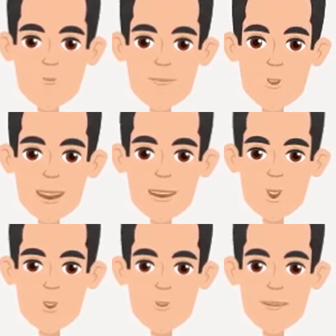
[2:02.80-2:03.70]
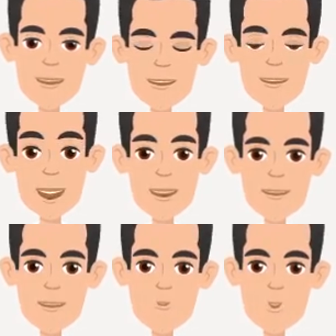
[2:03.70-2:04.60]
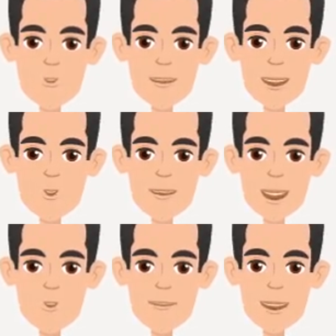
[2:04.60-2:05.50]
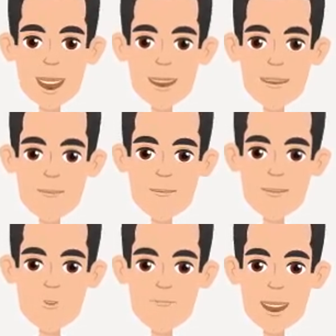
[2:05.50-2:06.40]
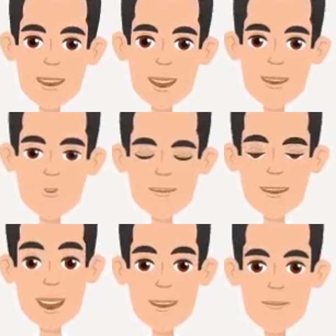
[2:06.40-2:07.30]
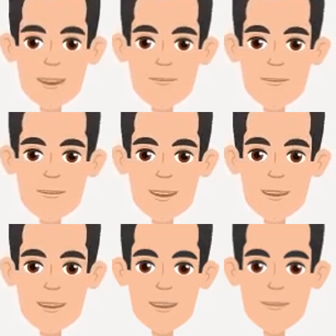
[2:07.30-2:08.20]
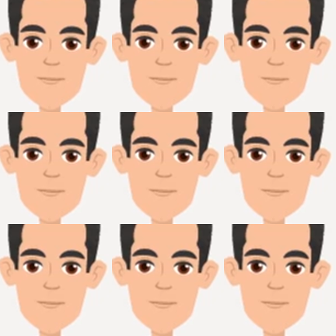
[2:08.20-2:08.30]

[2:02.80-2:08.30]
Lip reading: for an additional 30 seconds to 1 minute on the other side, depending on your desired level of doneness.